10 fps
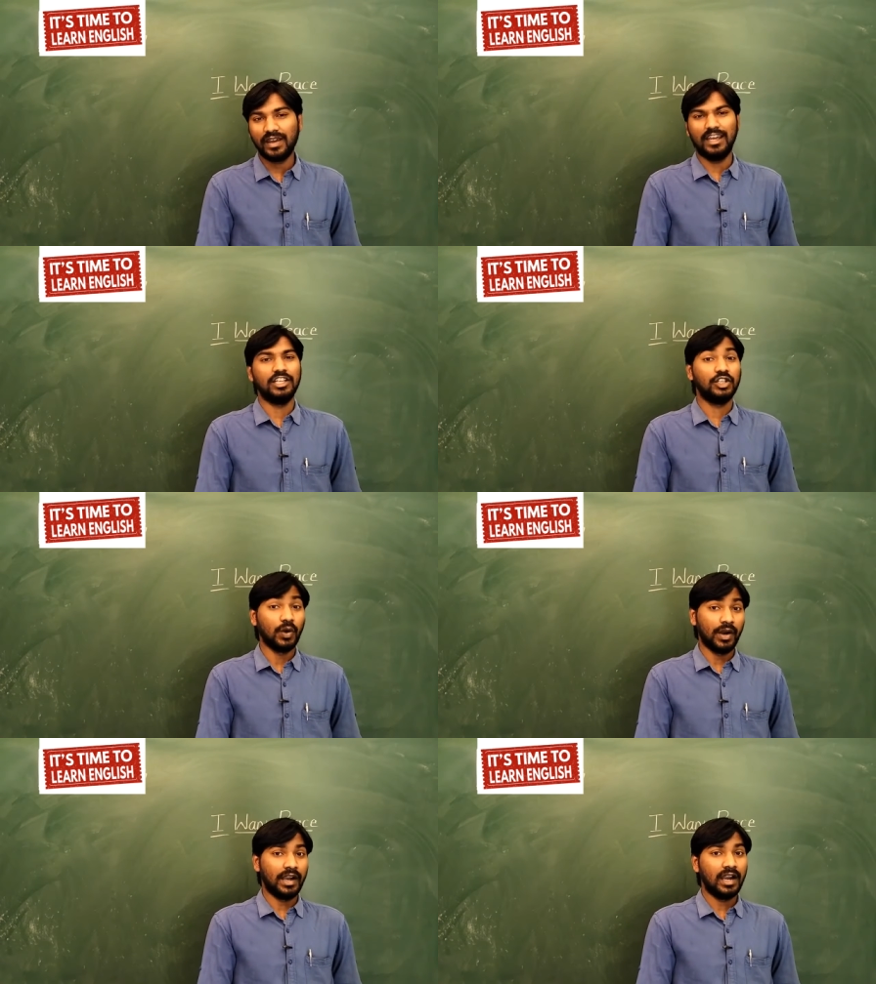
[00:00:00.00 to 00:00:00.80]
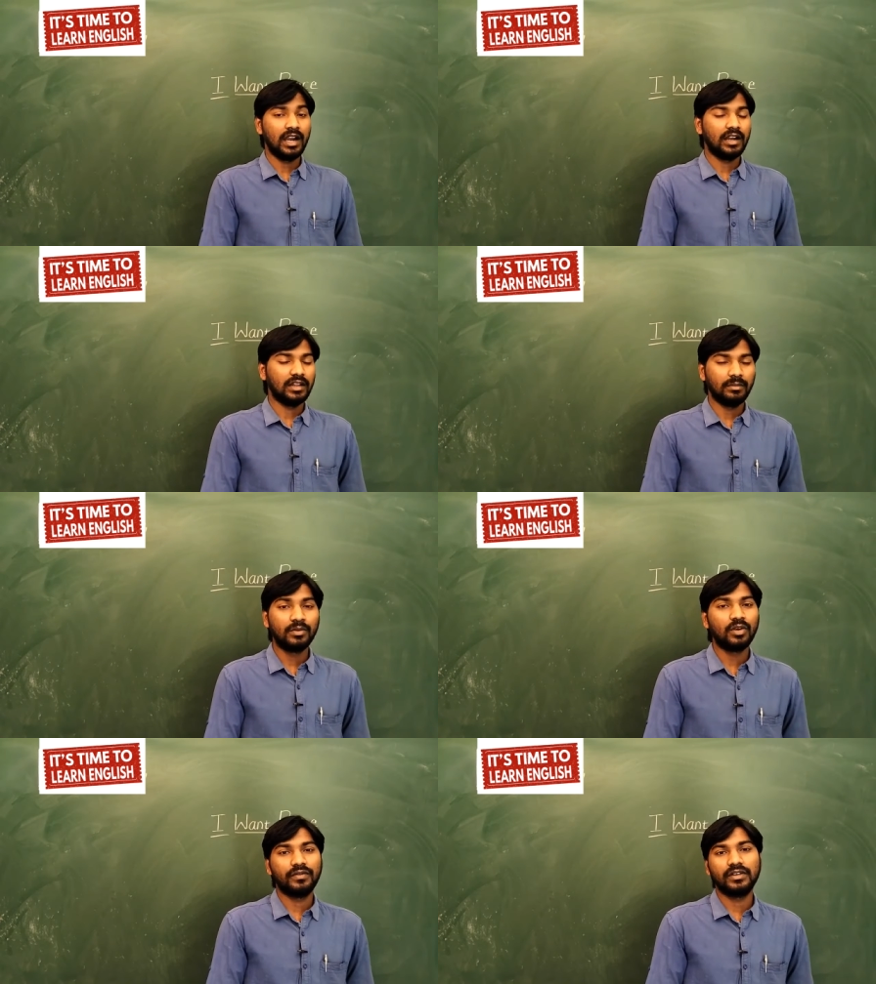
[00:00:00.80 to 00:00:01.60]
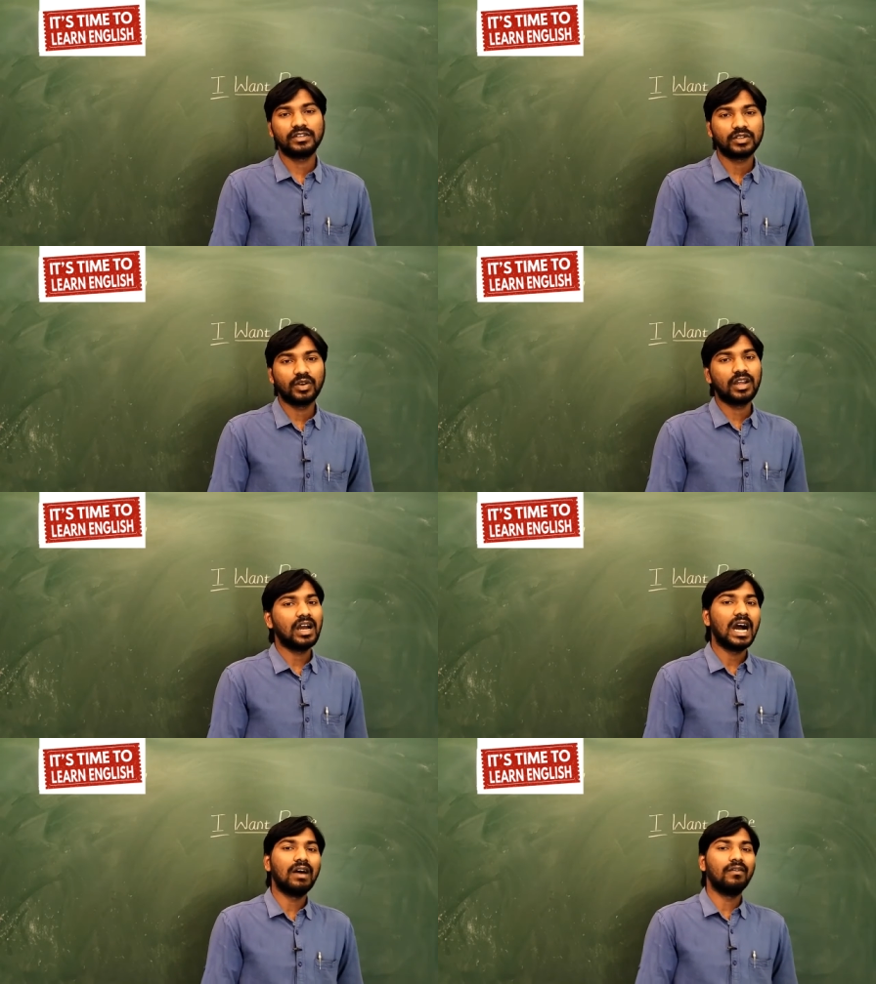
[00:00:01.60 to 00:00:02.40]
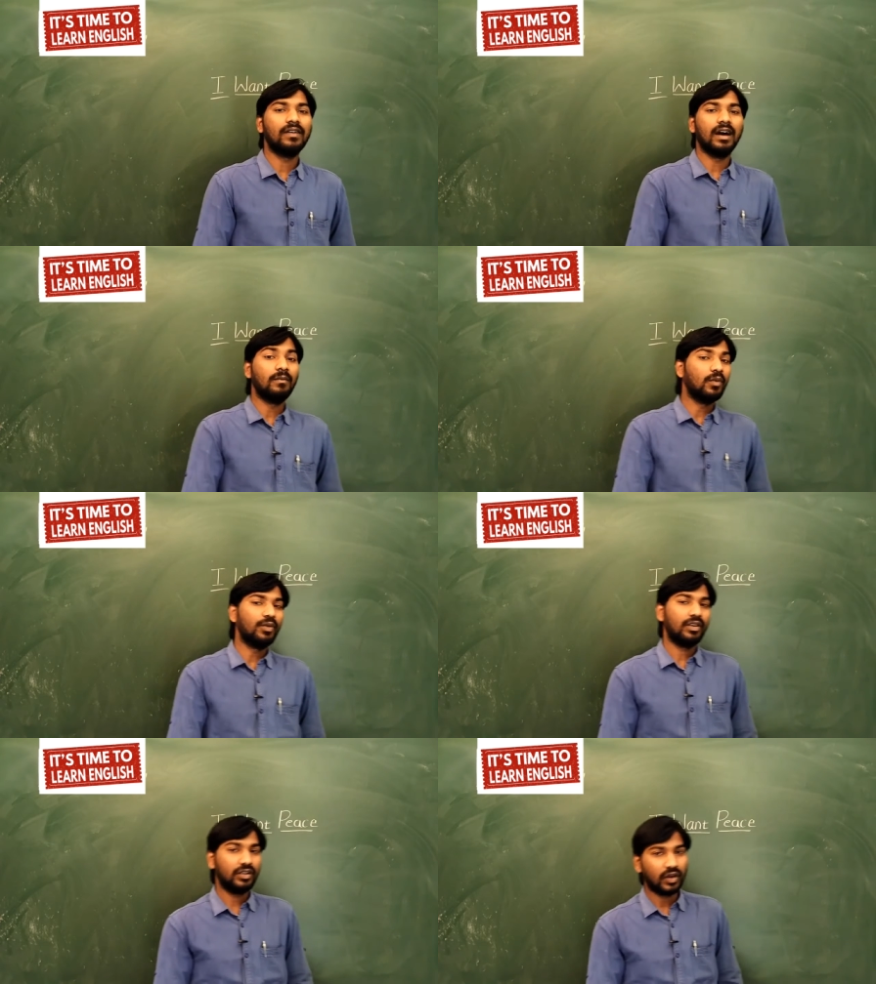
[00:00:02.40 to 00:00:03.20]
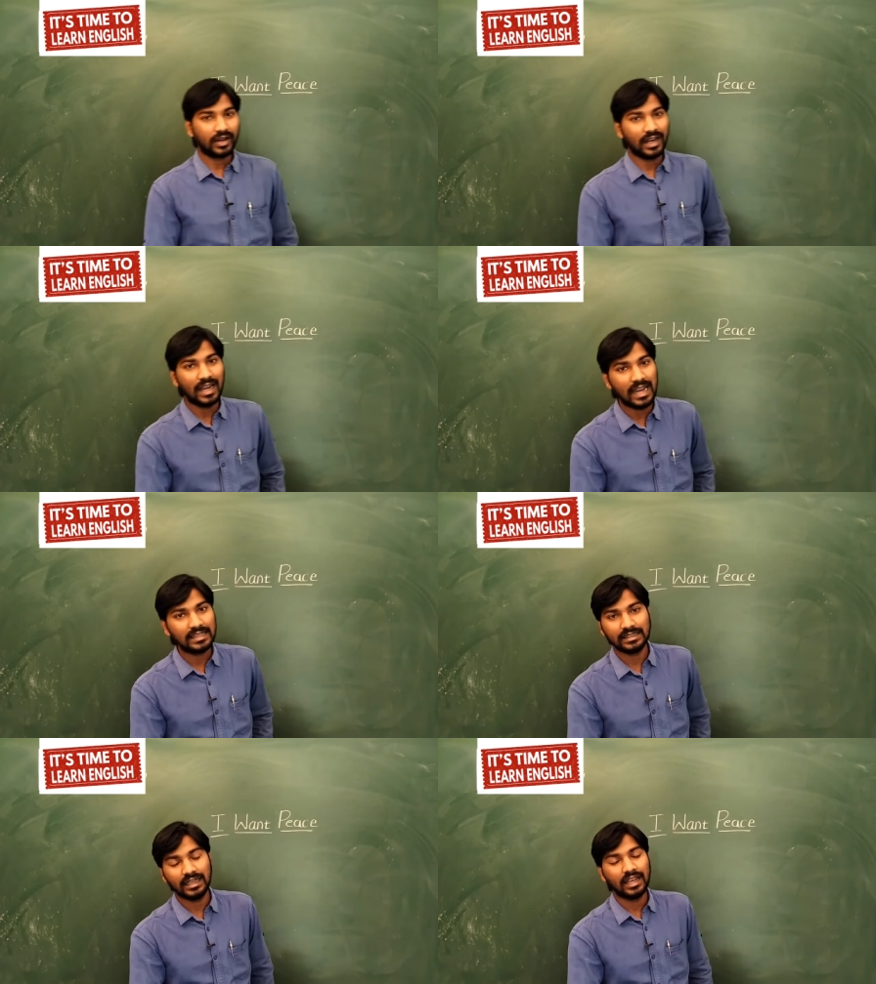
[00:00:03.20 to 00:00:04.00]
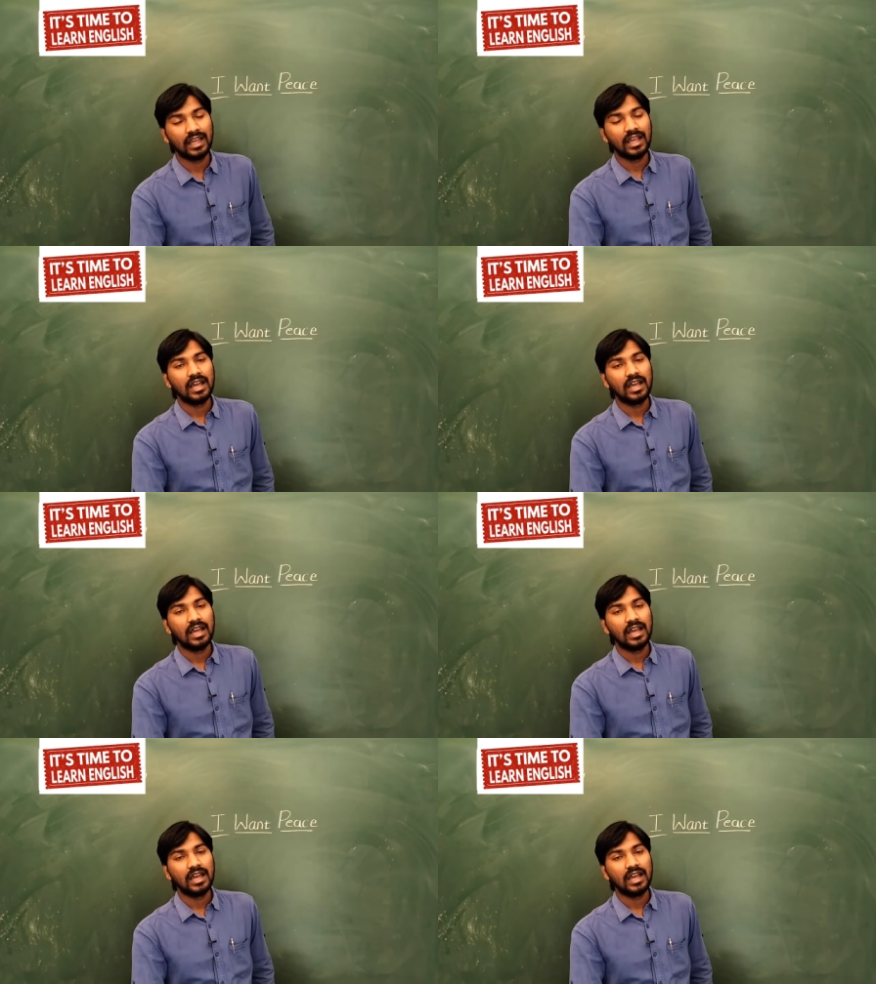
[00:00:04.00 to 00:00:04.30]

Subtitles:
We enjoy the beautiful story how a moon taught lesson